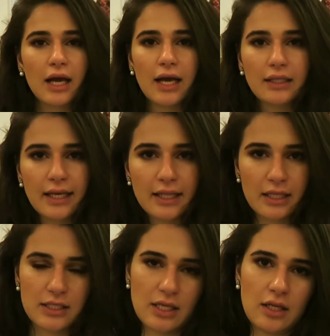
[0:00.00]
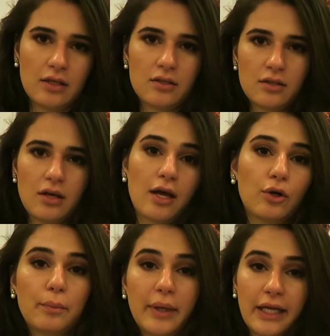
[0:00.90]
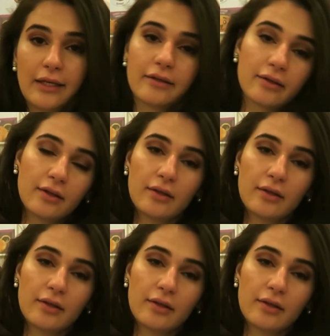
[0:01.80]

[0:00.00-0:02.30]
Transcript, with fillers: I like this and I don't mind